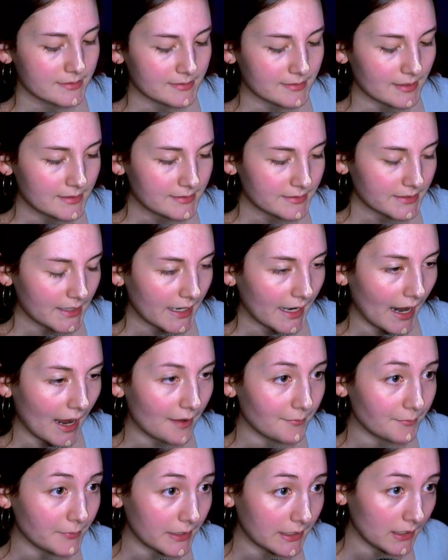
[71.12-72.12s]
since I
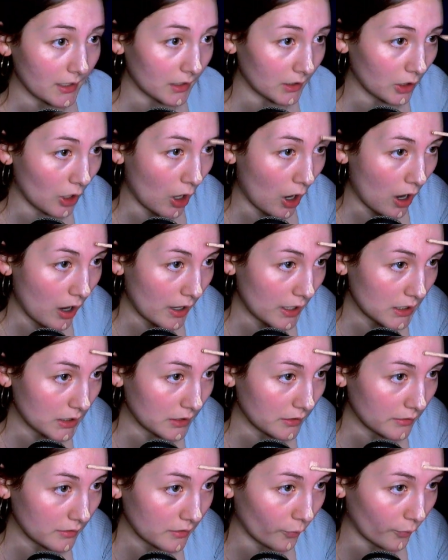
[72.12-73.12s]
have been gone,